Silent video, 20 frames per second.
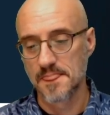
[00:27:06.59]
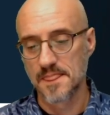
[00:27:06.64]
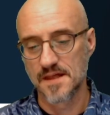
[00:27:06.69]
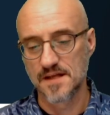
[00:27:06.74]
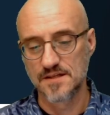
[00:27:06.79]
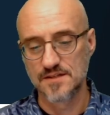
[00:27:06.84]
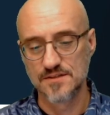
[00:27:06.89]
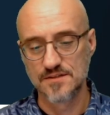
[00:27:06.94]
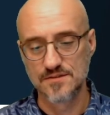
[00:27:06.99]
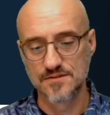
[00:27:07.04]

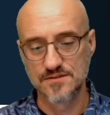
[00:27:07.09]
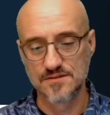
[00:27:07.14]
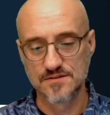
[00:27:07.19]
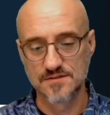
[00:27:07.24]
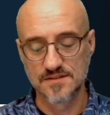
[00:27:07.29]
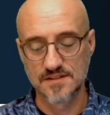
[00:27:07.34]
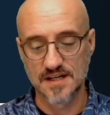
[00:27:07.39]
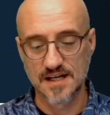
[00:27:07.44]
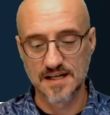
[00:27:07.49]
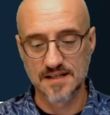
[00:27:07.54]
And you do
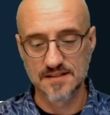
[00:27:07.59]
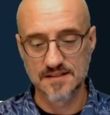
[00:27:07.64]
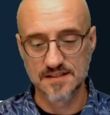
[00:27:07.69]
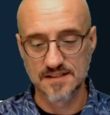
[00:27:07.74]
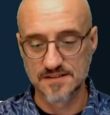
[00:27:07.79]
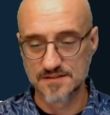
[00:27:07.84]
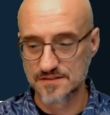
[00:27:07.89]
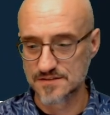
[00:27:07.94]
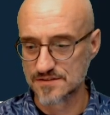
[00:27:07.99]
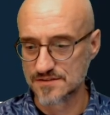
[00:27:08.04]
that,
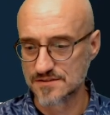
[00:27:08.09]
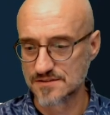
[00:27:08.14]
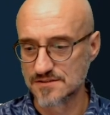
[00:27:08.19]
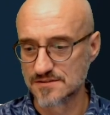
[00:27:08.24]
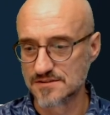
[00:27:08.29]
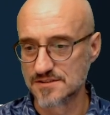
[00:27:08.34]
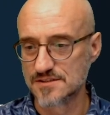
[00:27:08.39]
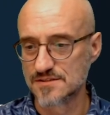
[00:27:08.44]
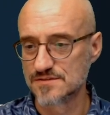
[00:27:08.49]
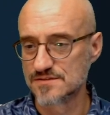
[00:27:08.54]
and there's
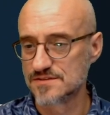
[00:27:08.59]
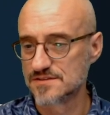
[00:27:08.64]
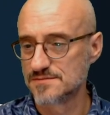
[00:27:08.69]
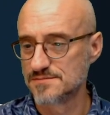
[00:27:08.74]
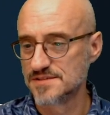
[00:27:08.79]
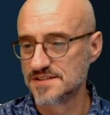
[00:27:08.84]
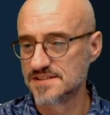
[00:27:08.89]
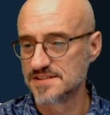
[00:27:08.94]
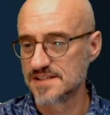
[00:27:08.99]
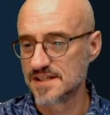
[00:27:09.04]
no notes to
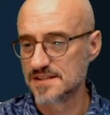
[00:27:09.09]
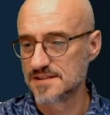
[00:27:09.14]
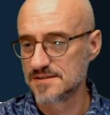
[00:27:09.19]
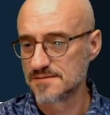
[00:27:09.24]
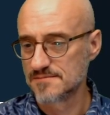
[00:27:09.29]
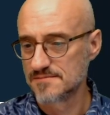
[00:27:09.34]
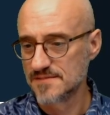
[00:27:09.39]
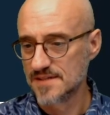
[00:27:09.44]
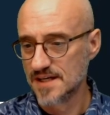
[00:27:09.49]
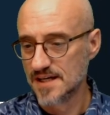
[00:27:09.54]
be sent.
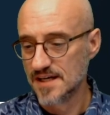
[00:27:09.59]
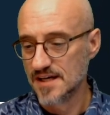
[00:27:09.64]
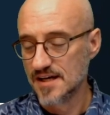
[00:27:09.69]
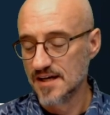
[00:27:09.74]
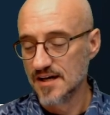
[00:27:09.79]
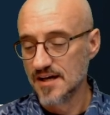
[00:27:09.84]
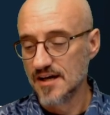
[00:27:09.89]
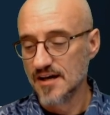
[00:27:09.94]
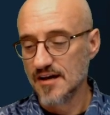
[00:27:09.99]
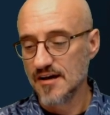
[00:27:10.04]

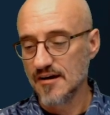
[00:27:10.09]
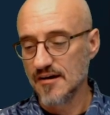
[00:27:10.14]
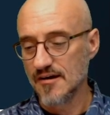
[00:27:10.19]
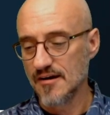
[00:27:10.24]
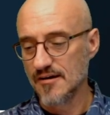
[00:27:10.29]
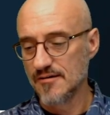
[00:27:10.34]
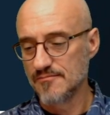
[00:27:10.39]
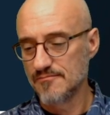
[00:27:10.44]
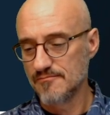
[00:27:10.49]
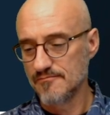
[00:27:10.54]

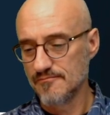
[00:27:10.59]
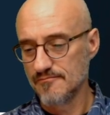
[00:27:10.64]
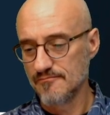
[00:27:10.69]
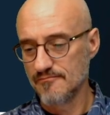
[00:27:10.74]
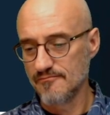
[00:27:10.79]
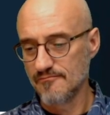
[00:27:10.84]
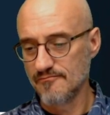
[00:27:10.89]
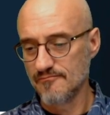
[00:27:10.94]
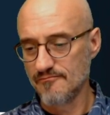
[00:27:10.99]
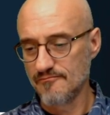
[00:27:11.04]
And
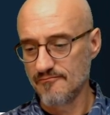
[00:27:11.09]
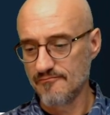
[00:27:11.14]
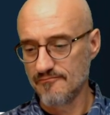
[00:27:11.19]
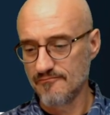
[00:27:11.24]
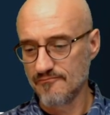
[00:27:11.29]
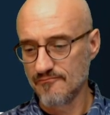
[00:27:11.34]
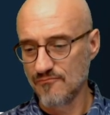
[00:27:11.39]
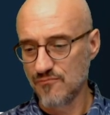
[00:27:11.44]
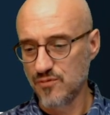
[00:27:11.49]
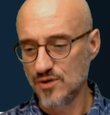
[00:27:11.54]

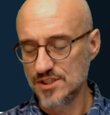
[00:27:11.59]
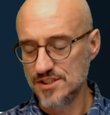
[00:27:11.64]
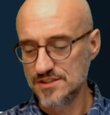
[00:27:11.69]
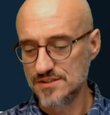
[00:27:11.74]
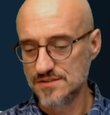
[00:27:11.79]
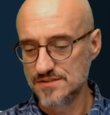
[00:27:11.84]
what you